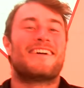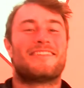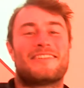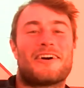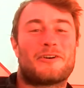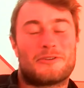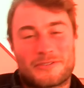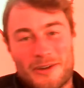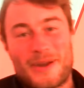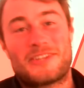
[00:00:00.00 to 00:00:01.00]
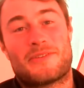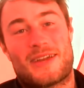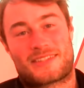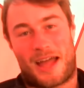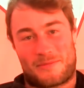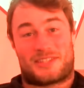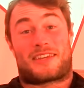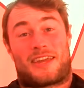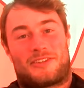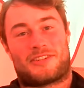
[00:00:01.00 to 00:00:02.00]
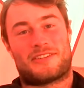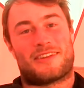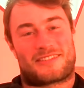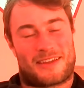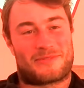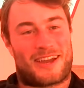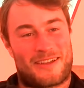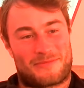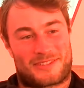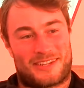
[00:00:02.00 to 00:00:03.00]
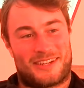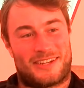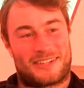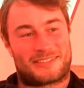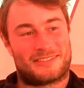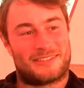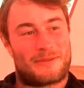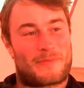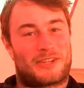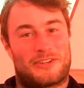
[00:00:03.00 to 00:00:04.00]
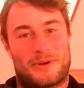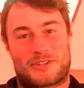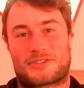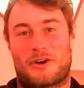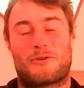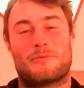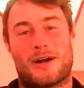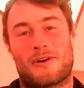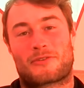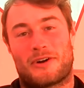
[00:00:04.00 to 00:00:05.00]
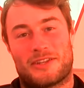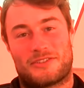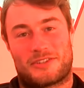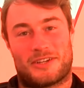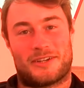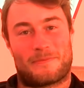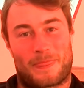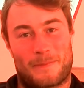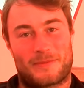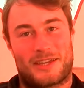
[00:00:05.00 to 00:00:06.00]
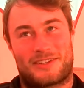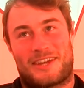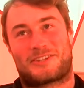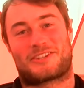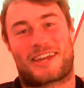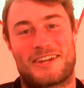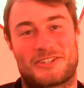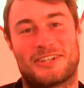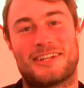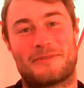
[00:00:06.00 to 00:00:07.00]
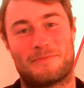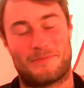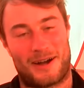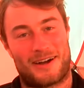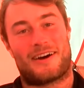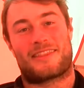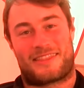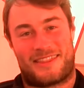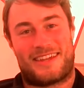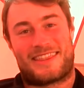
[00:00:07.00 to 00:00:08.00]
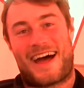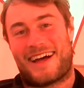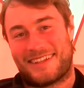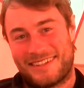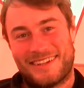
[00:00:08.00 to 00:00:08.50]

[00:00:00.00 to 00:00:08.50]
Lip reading: no major mishaps in the kitchen. Sometimes a bit too much salt might have got into a dish occasionally, but other than that.